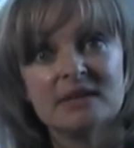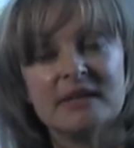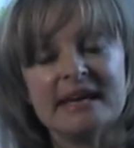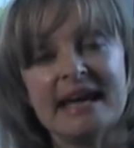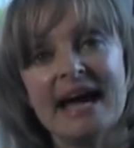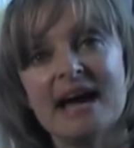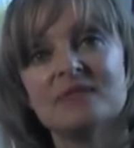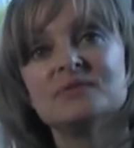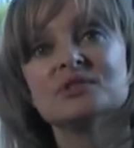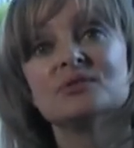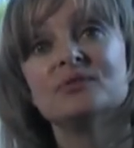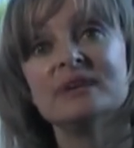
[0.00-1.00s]
they have
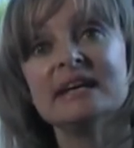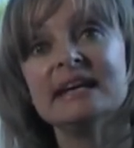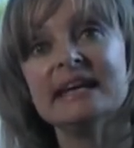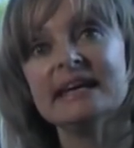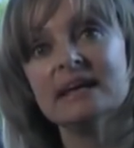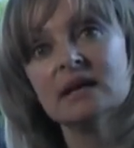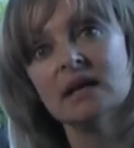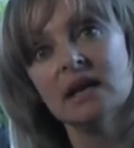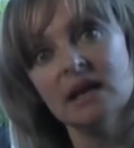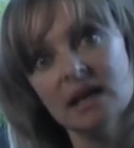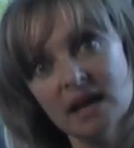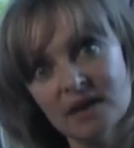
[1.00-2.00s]
to really
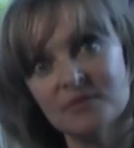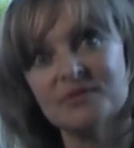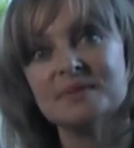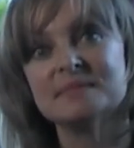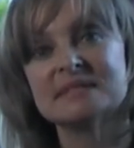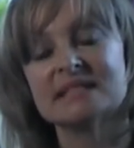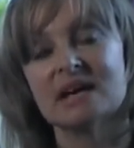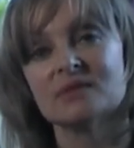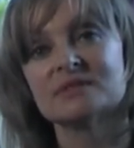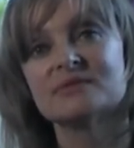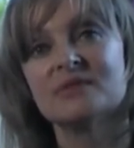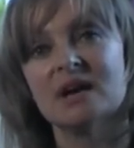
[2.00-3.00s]
love
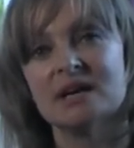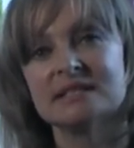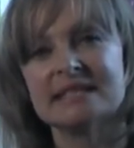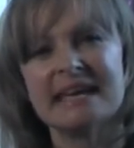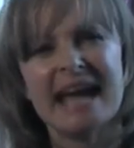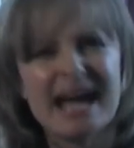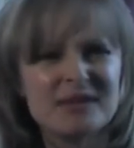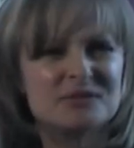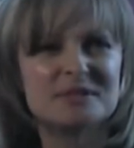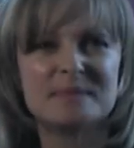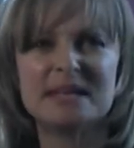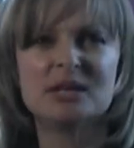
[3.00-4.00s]
themselves first. They have
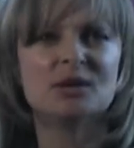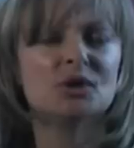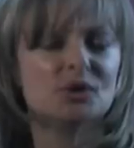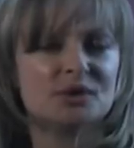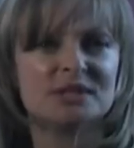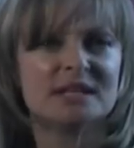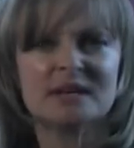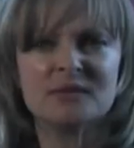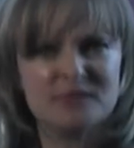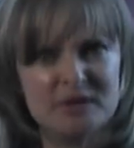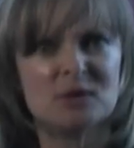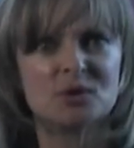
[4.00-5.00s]
to be good,
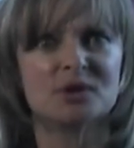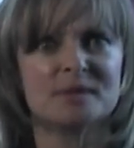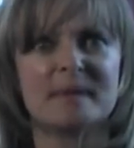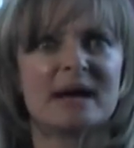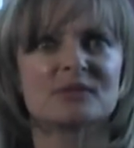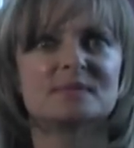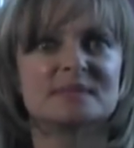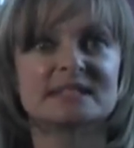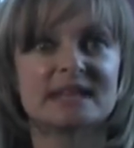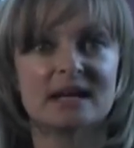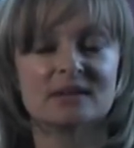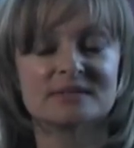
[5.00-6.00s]
feel good about
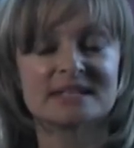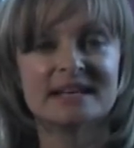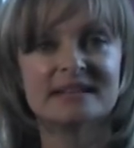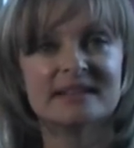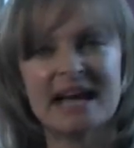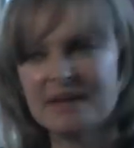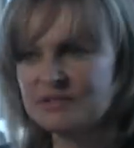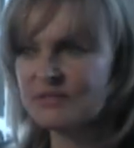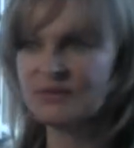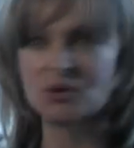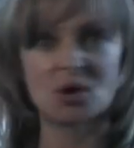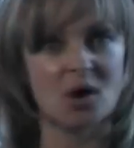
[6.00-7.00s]
themselves. They have to
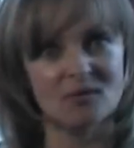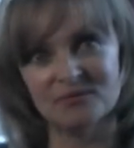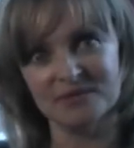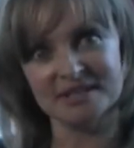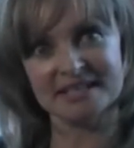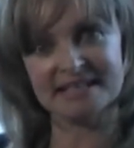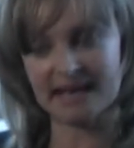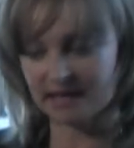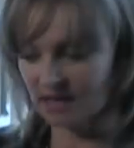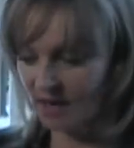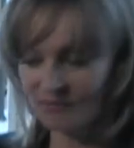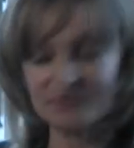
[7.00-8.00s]
feel confident
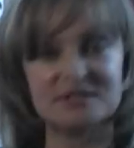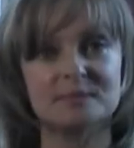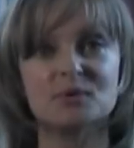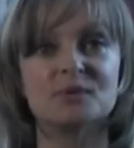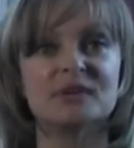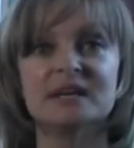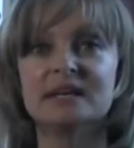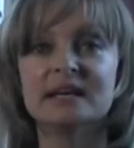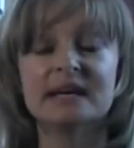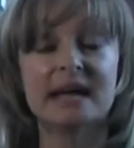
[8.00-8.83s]
and comfortable that